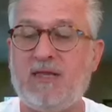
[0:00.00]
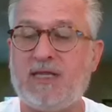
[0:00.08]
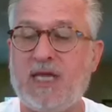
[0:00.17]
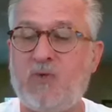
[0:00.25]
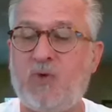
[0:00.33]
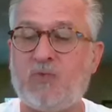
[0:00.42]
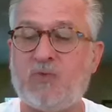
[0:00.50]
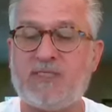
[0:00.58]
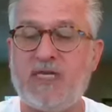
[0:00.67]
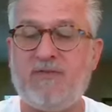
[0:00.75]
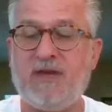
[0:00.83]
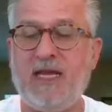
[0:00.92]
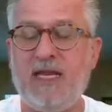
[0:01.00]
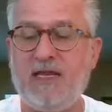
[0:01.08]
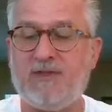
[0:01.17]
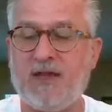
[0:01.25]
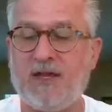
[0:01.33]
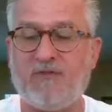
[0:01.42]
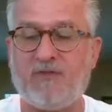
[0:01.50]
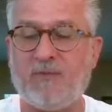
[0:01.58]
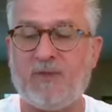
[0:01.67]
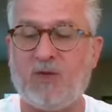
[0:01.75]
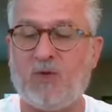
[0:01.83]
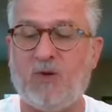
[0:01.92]
that they will receive anything from
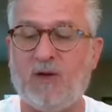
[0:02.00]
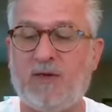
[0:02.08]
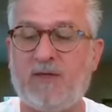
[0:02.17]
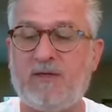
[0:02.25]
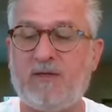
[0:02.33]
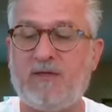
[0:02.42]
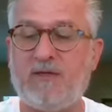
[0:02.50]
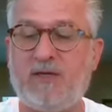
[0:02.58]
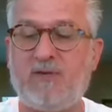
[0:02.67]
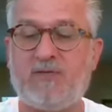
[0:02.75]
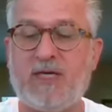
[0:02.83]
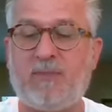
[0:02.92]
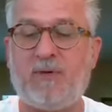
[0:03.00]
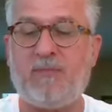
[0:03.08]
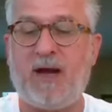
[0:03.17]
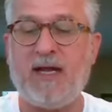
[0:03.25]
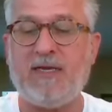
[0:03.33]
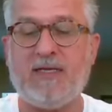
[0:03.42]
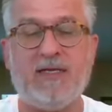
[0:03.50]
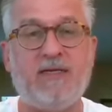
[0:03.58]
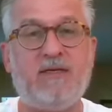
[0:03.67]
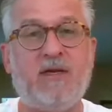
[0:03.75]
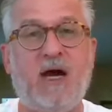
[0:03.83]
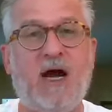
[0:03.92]
the Lord. They're
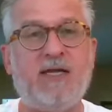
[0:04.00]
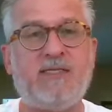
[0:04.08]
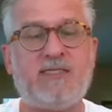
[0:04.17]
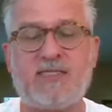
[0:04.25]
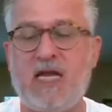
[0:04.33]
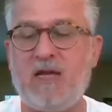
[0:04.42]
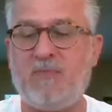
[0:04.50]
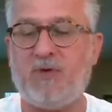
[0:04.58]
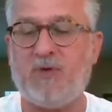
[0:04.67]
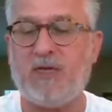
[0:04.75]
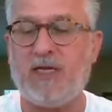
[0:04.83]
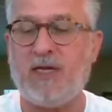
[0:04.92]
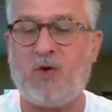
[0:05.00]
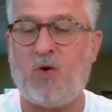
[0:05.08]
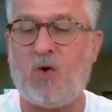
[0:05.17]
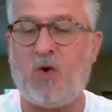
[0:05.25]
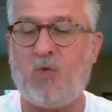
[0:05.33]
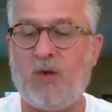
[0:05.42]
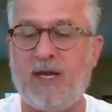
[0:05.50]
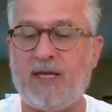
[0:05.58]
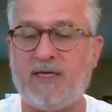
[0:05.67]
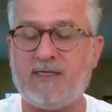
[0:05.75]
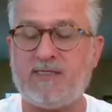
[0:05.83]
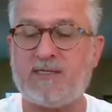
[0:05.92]
double-minded, unstable in all
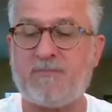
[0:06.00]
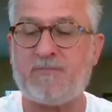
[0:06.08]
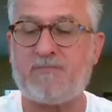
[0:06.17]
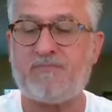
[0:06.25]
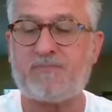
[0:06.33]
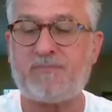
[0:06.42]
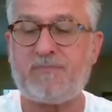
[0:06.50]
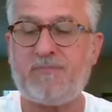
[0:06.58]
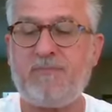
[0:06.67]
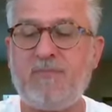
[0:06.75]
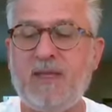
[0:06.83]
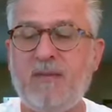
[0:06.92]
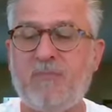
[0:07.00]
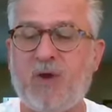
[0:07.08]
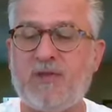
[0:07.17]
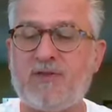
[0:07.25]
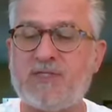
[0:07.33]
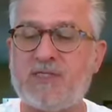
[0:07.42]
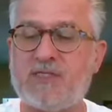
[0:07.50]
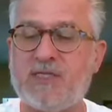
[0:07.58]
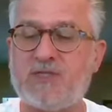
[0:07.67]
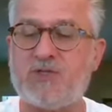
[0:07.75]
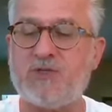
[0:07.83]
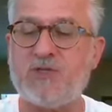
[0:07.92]
ways. Brothers and
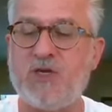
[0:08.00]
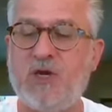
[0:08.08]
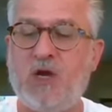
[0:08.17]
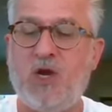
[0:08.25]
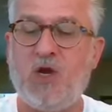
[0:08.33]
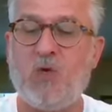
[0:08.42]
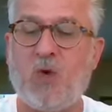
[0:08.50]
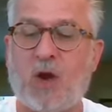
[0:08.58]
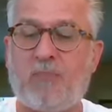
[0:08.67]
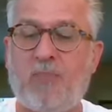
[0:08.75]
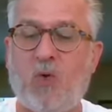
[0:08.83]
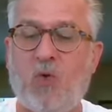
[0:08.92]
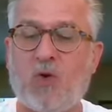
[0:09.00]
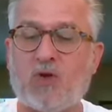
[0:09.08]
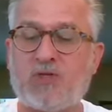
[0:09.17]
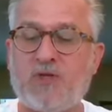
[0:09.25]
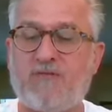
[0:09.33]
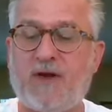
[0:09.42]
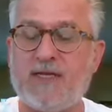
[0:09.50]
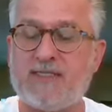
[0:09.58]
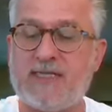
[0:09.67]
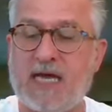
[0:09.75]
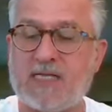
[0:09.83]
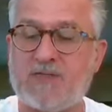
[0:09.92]
sisters who are poor should find
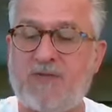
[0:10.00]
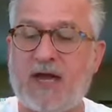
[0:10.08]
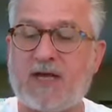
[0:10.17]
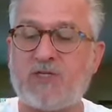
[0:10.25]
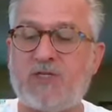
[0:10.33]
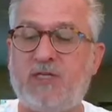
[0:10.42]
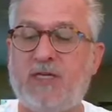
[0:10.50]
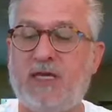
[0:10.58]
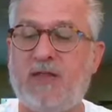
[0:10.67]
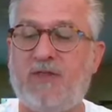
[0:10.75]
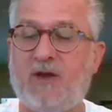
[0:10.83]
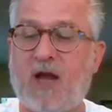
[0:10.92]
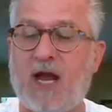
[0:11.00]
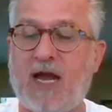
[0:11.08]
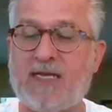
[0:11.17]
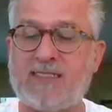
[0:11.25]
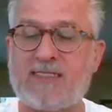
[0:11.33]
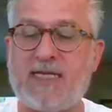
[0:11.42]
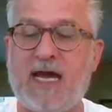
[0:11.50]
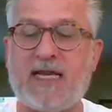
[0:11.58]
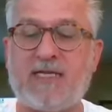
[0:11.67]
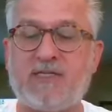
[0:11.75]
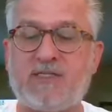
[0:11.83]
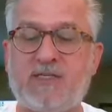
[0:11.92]
satisfaction in their high
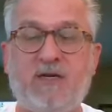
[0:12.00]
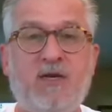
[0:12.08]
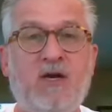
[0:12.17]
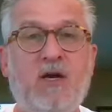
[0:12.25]
status.